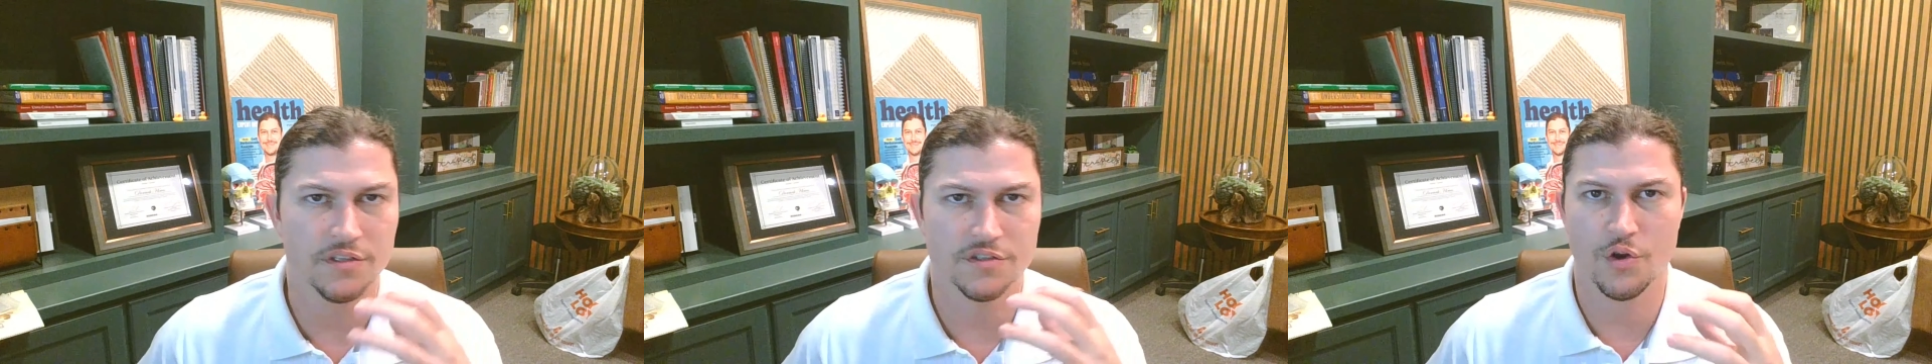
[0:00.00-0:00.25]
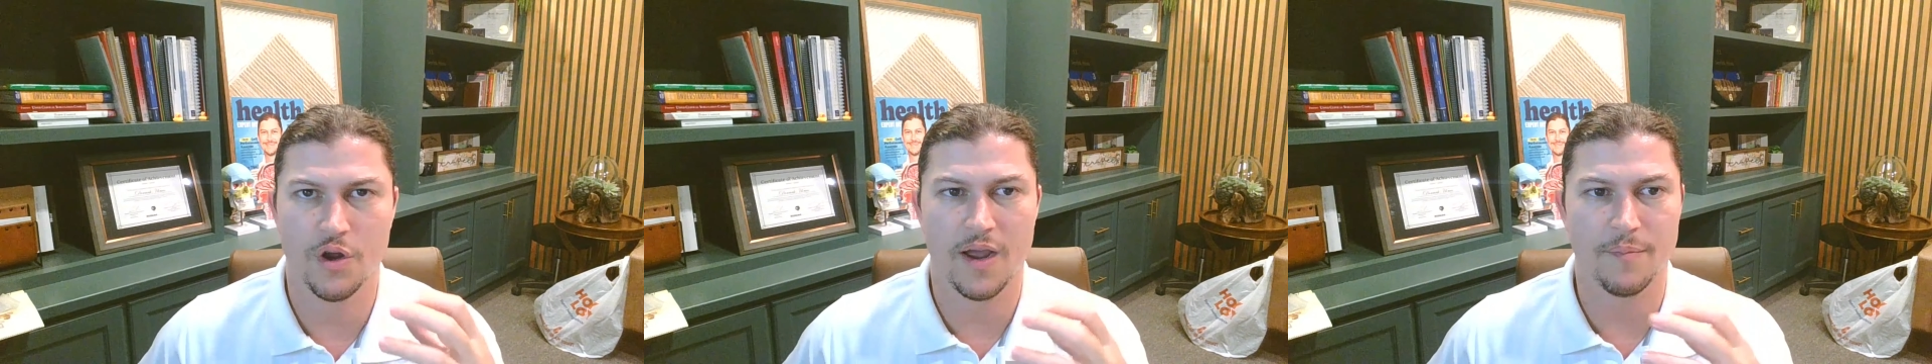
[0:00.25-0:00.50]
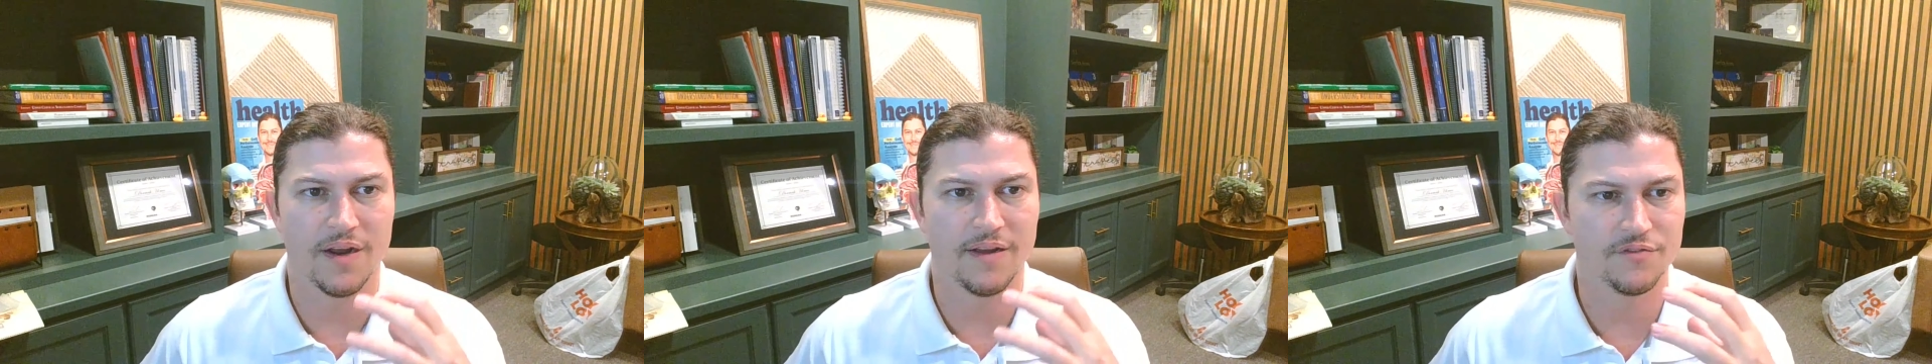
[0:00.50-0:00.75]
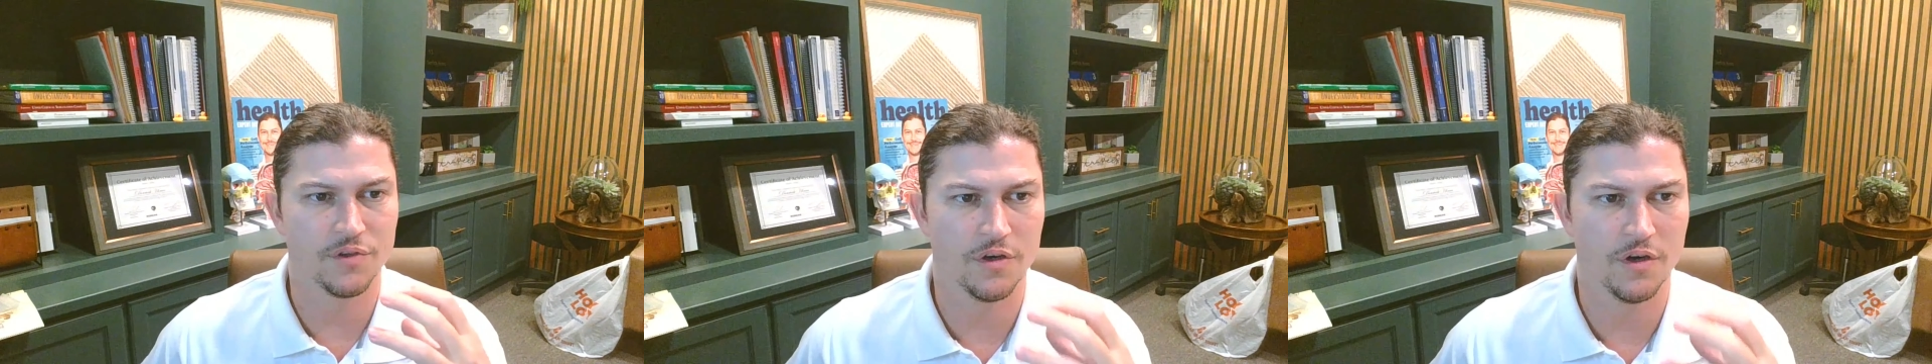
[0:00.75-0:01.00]
This will happen
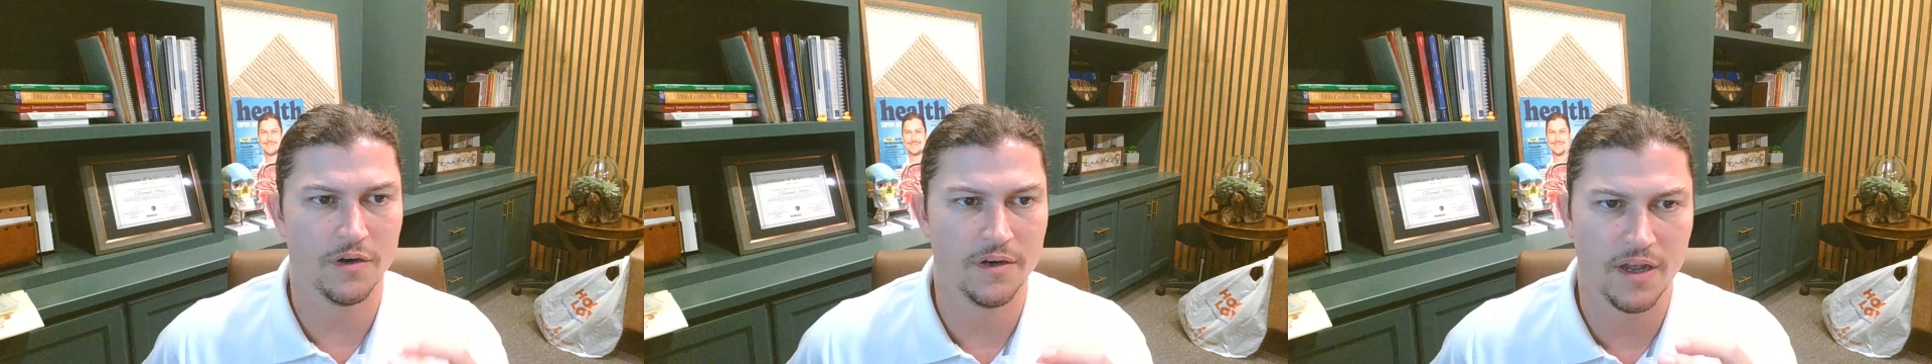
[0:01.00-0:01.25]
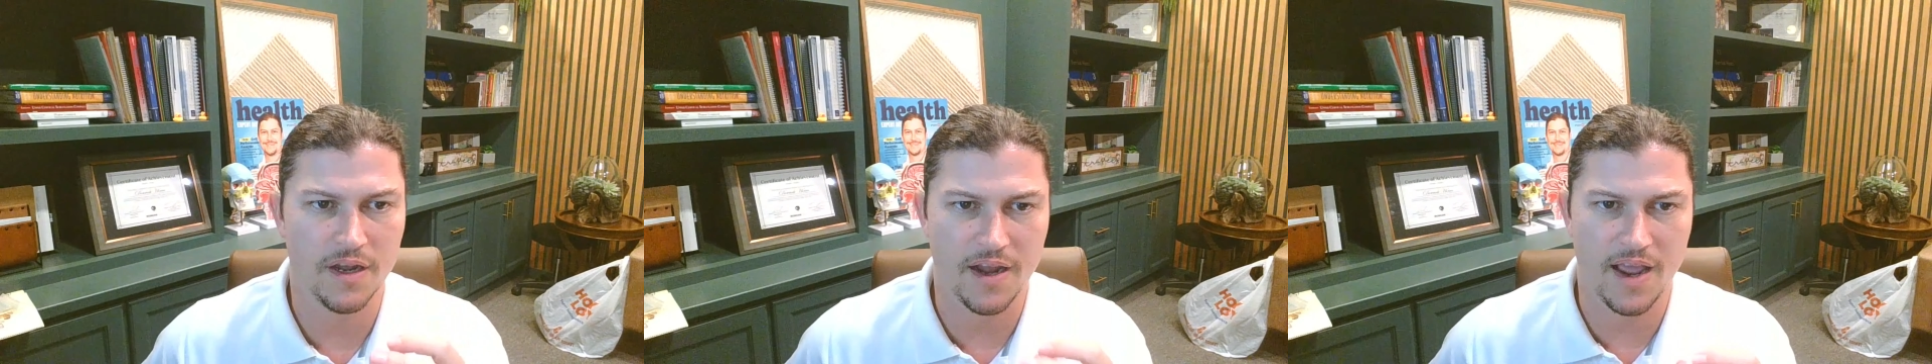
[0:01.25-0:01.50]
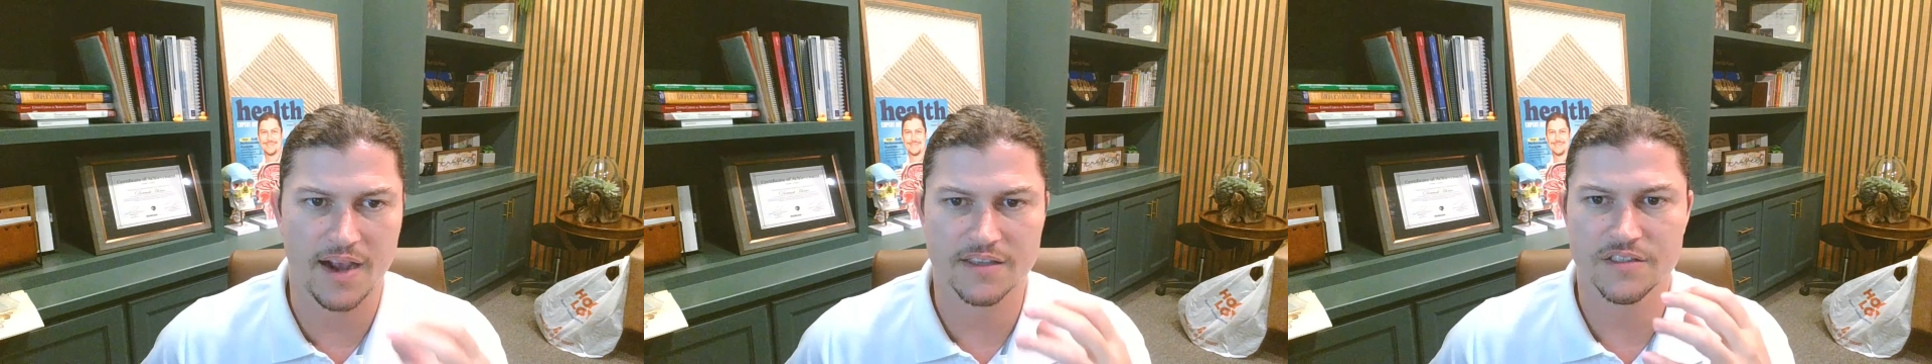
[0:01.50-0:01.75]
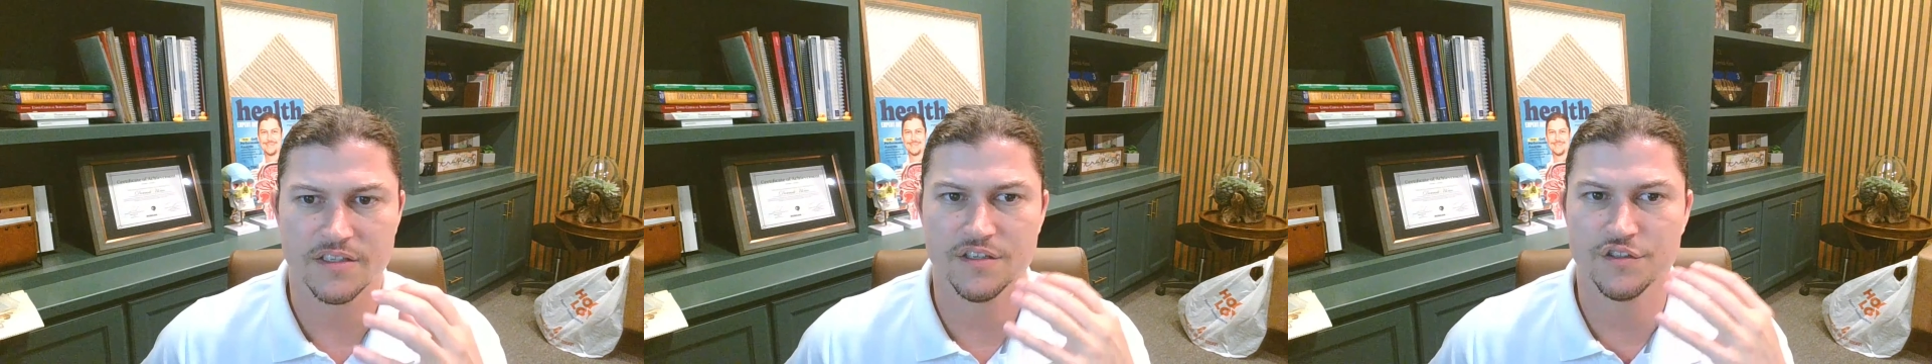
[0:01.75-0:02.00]
after an
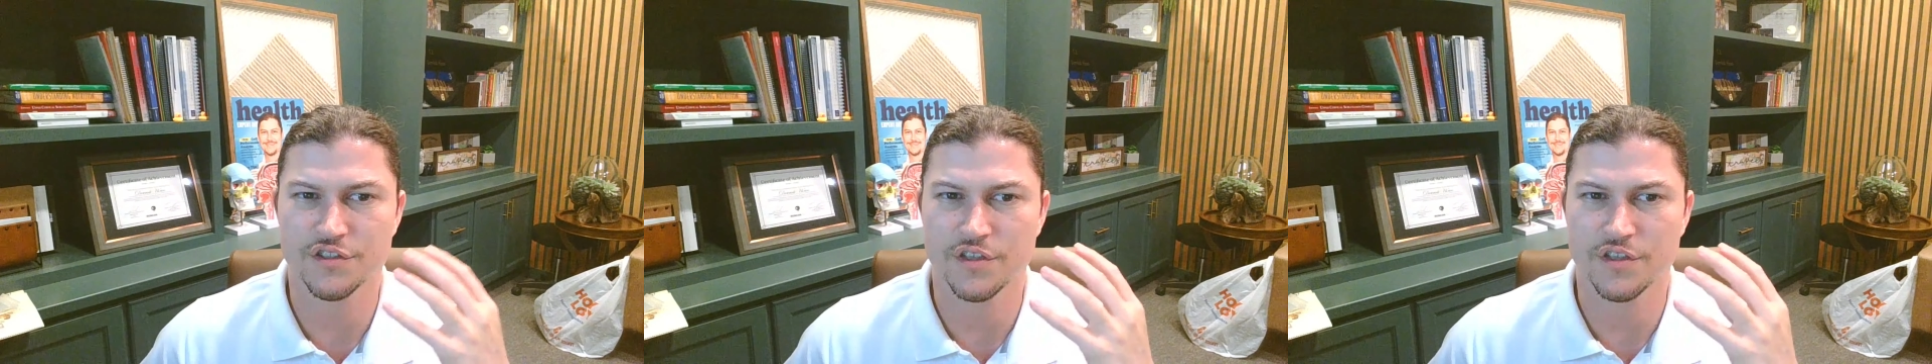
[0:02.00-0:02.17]
accident or